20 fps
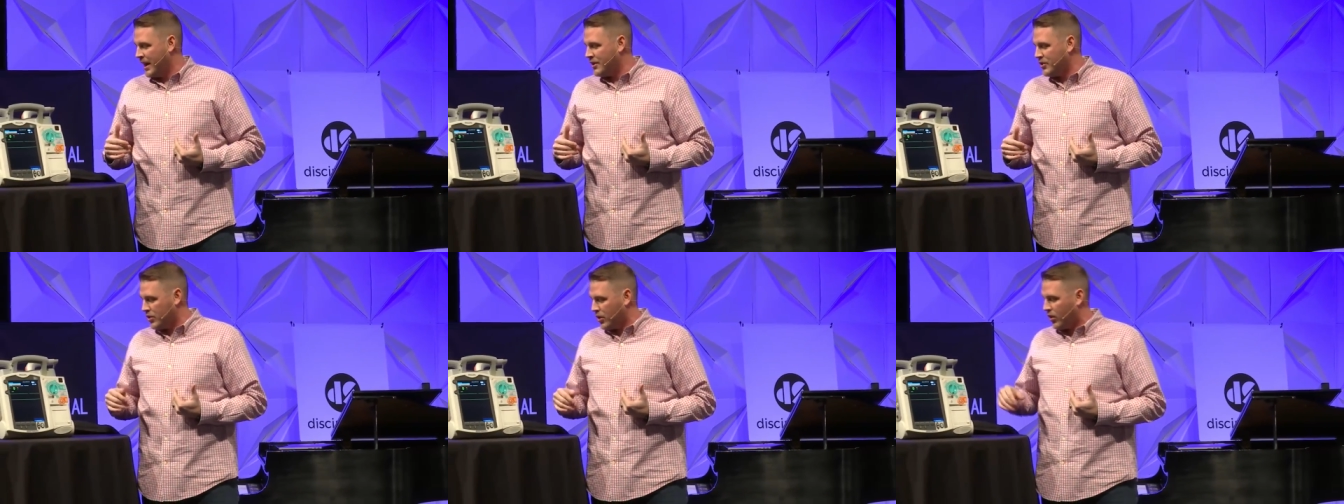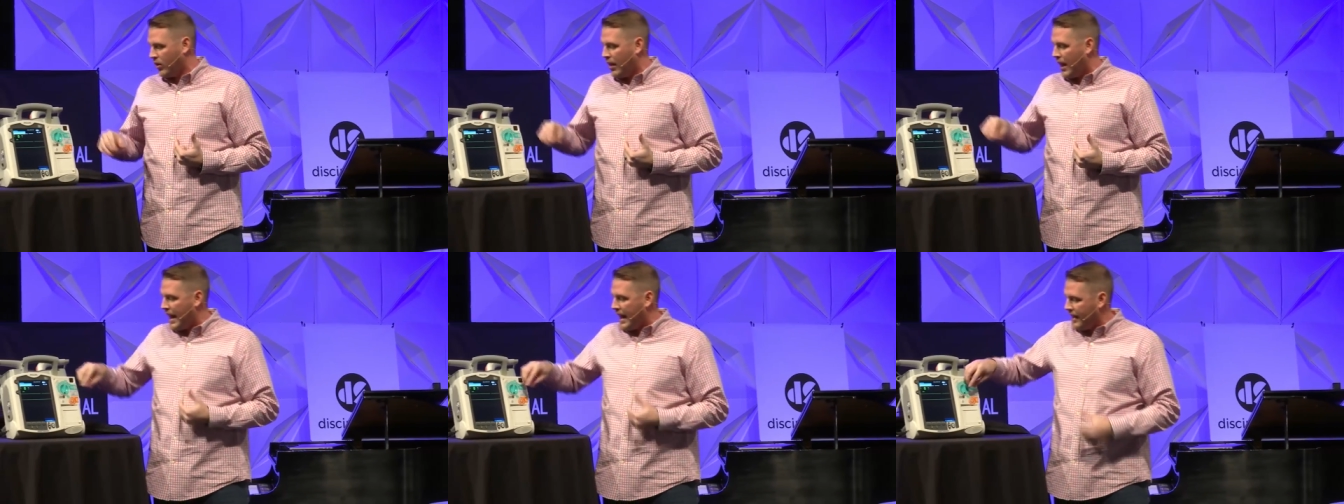in
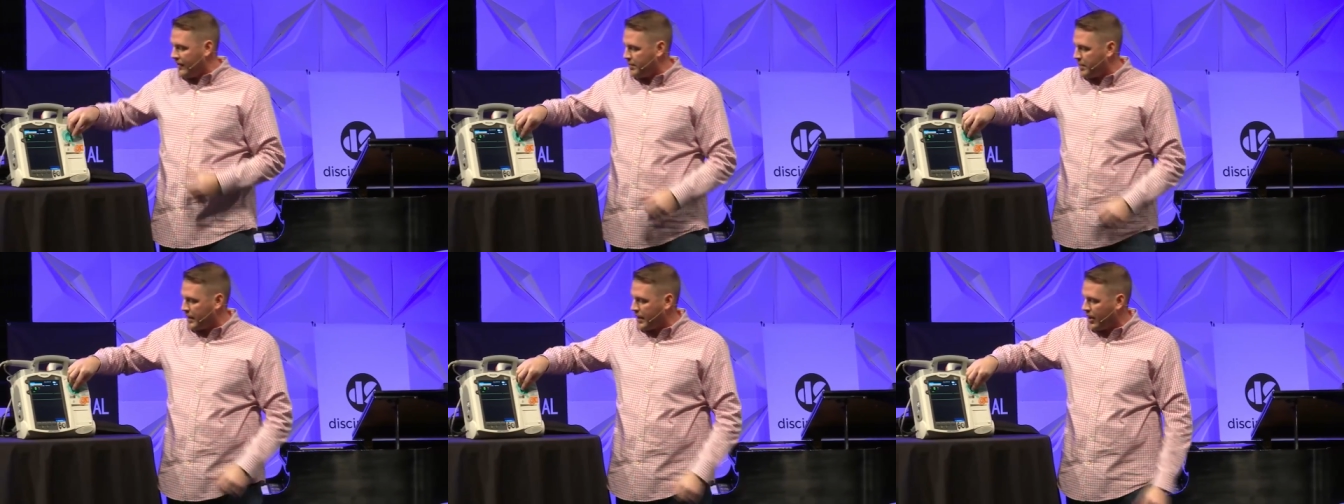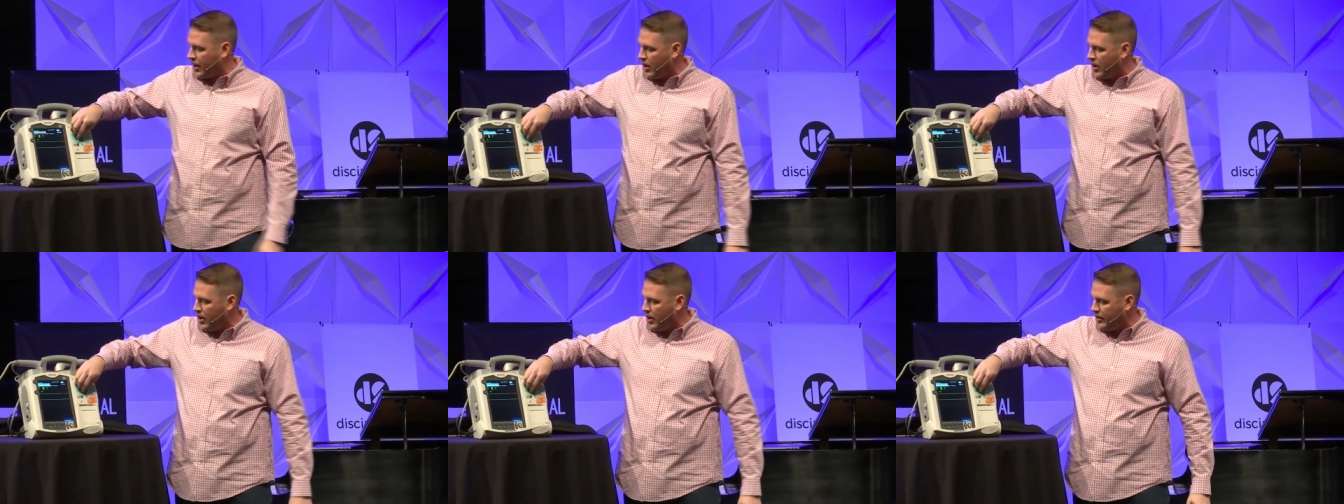your life
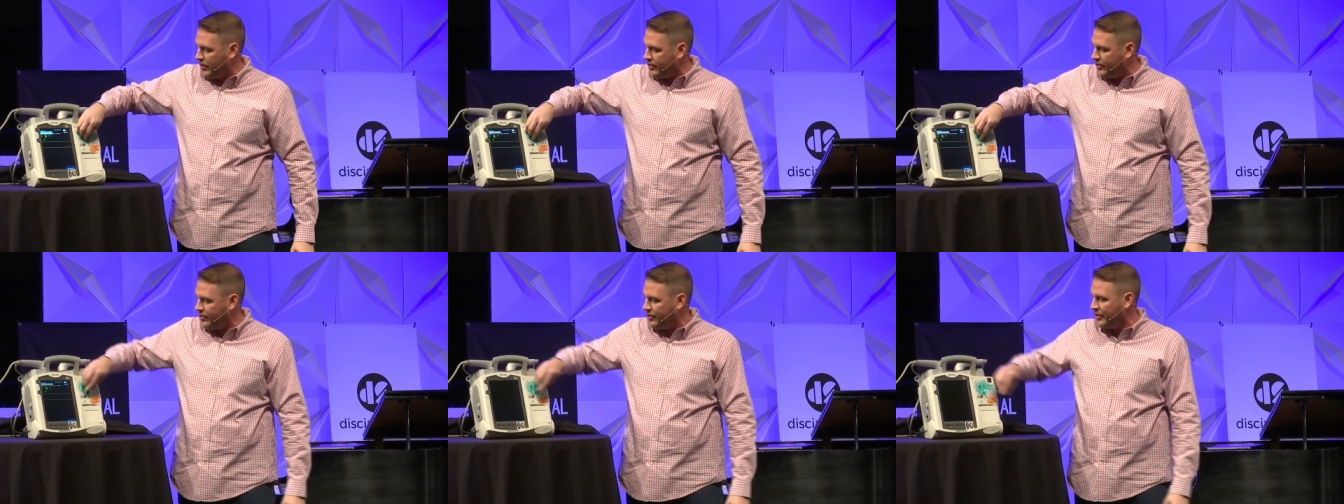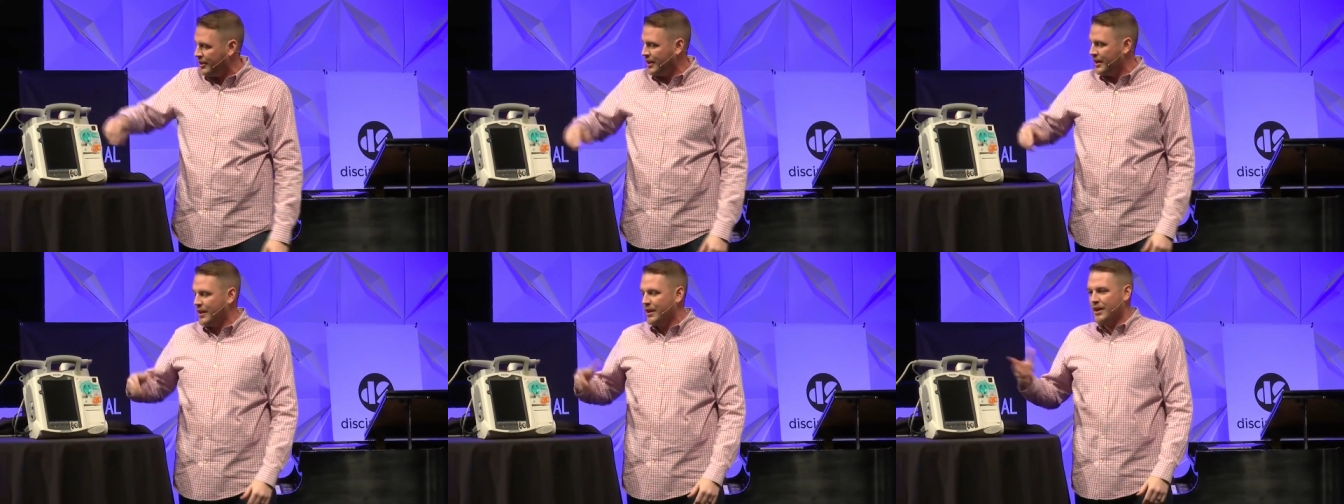
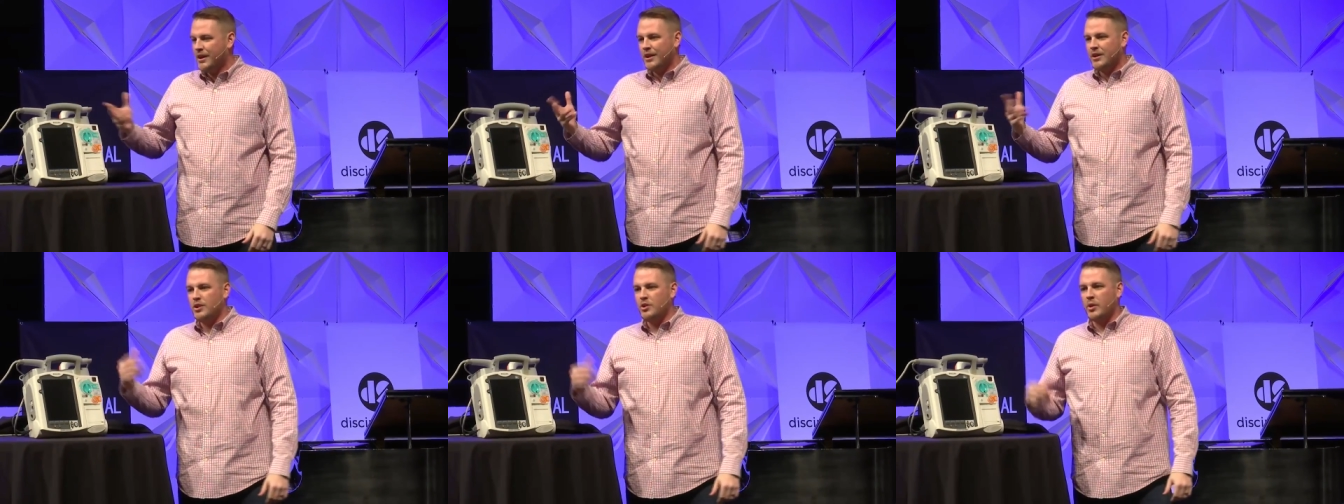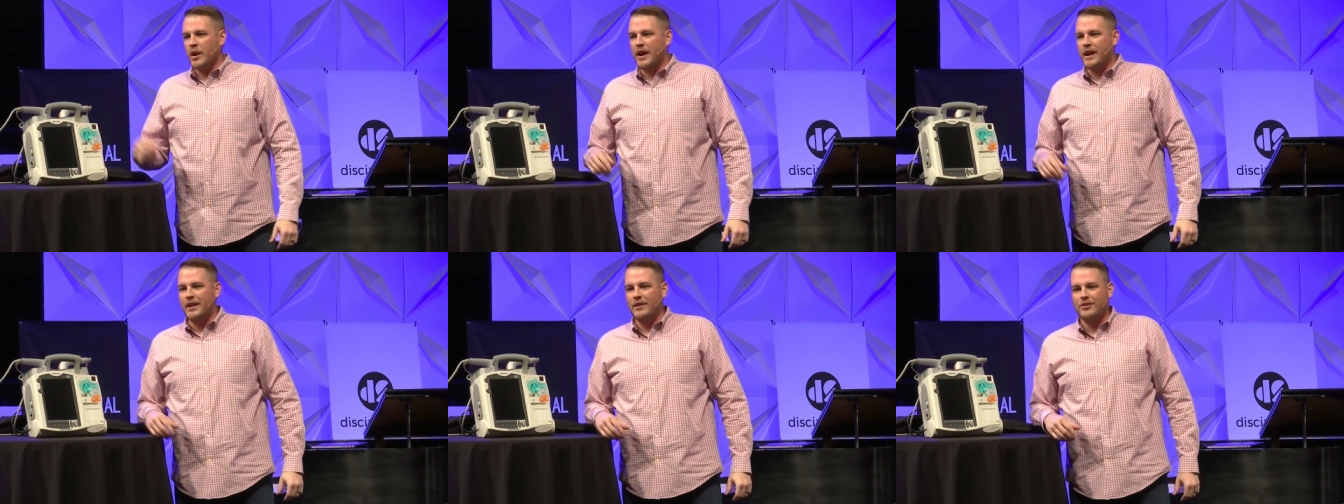because
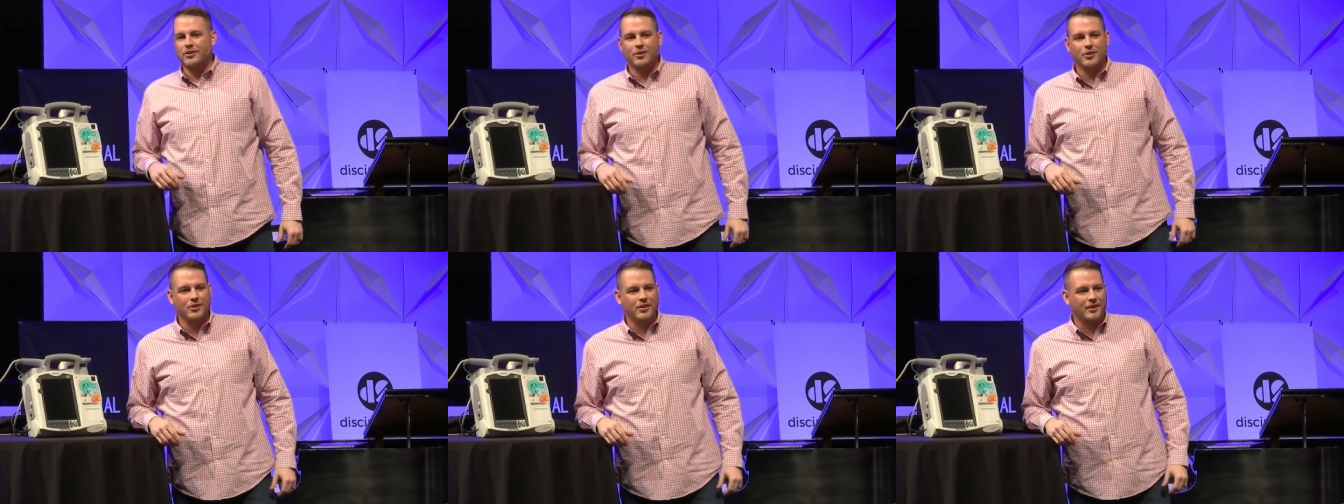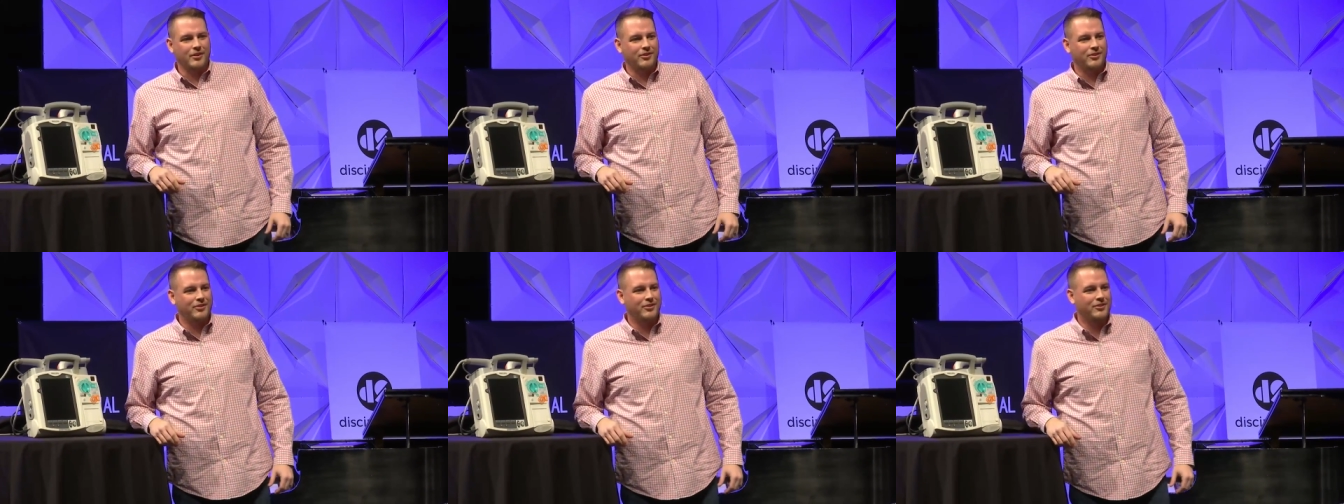you ran into
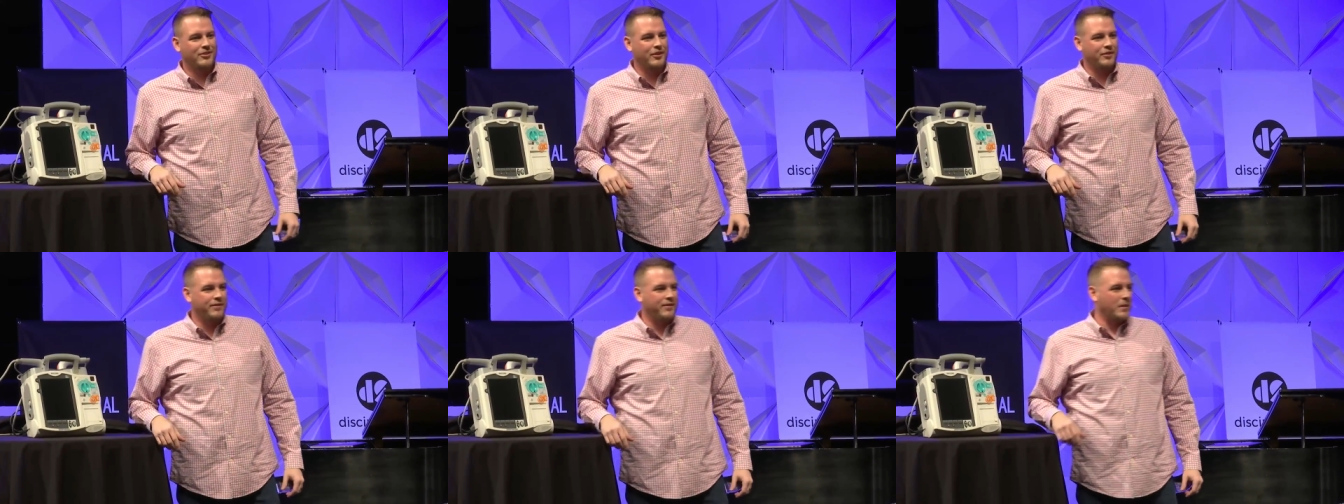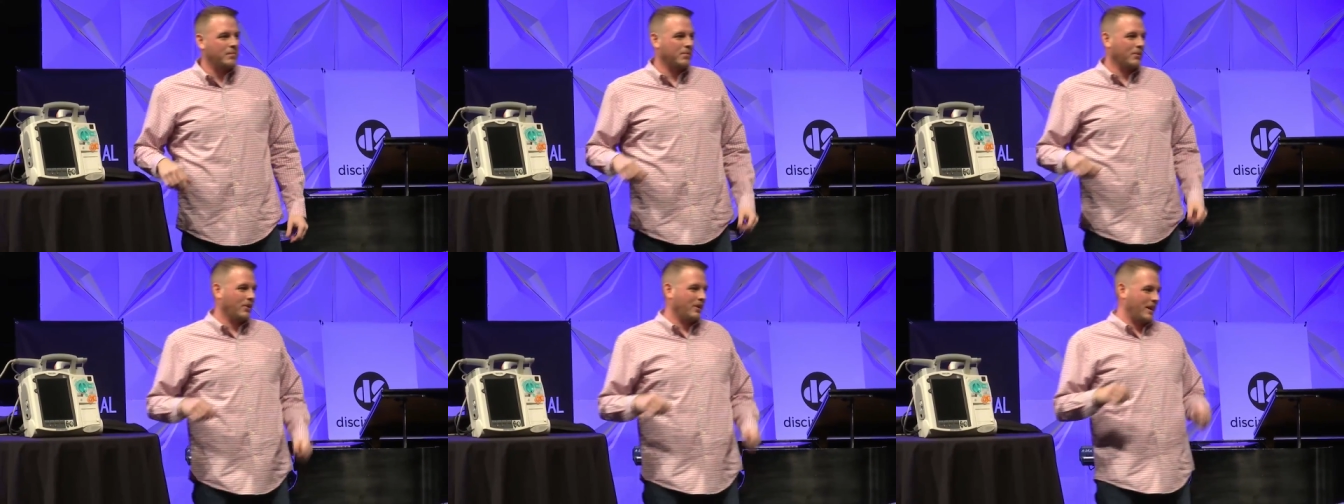this
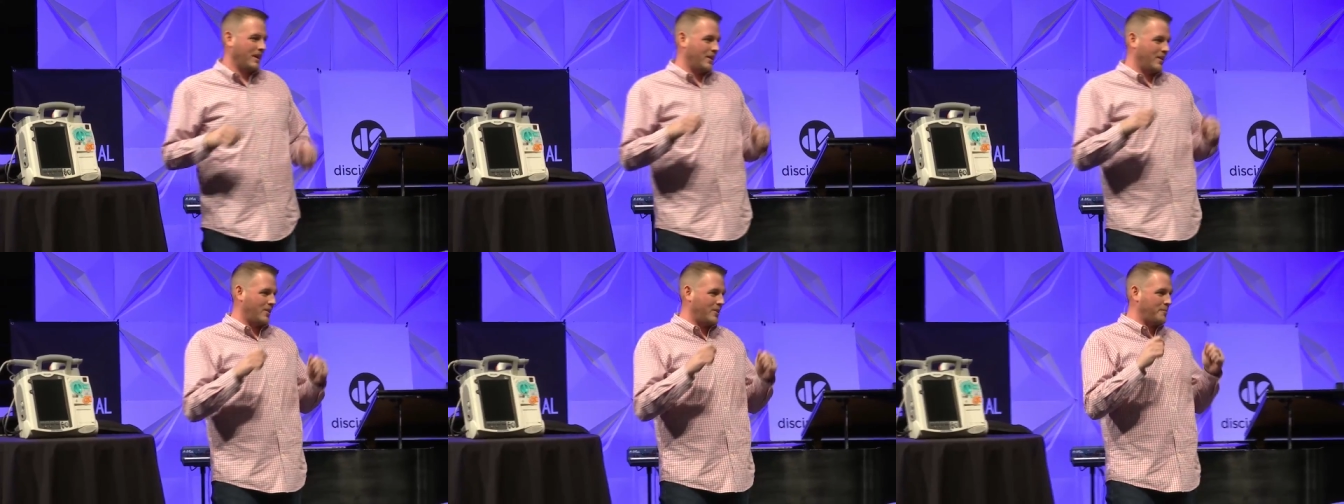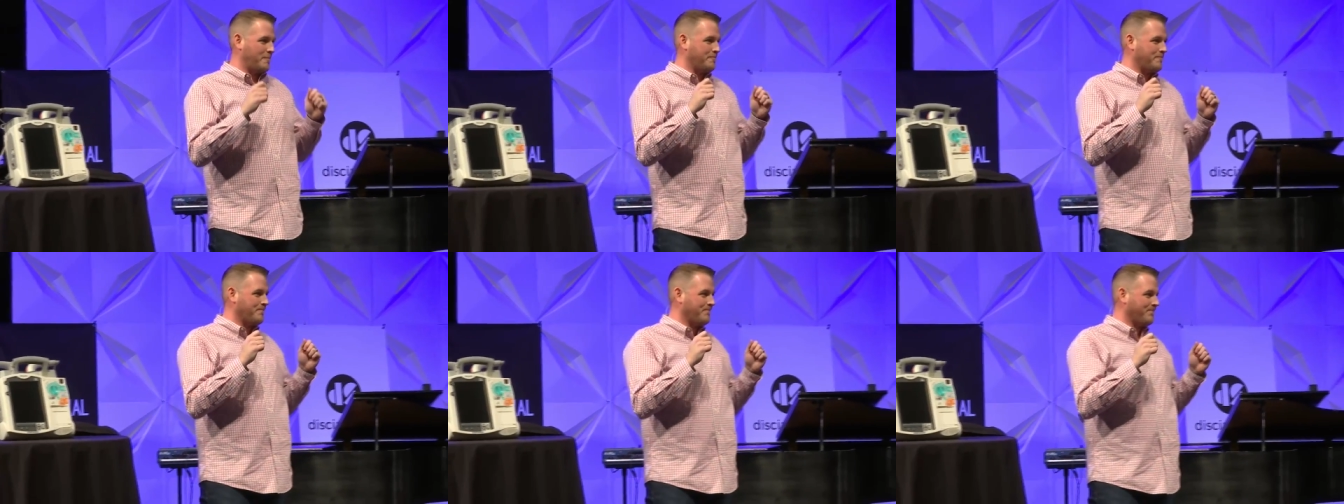
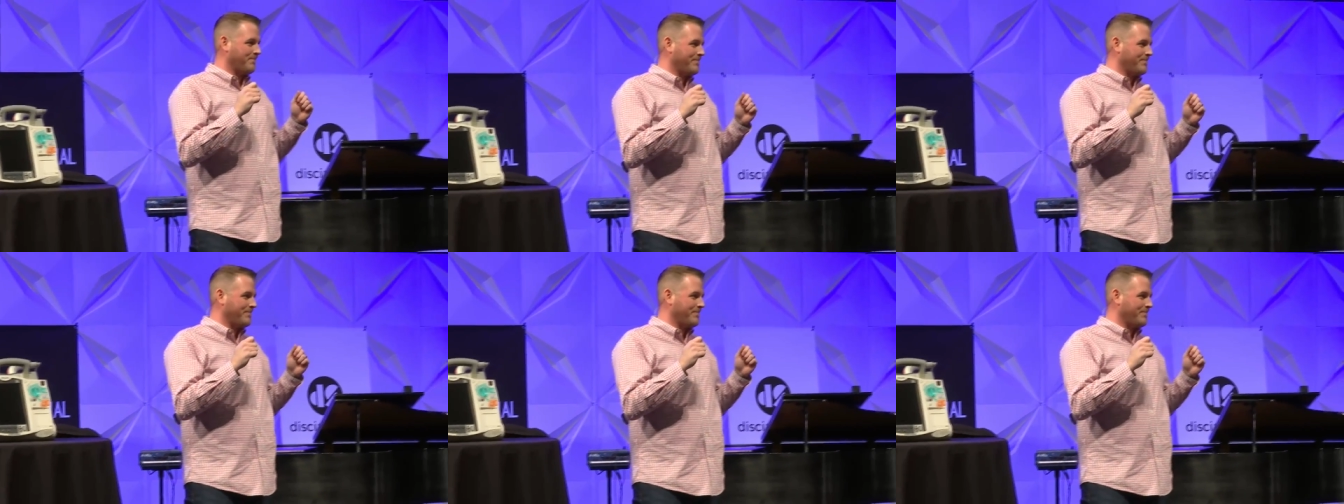defibrillator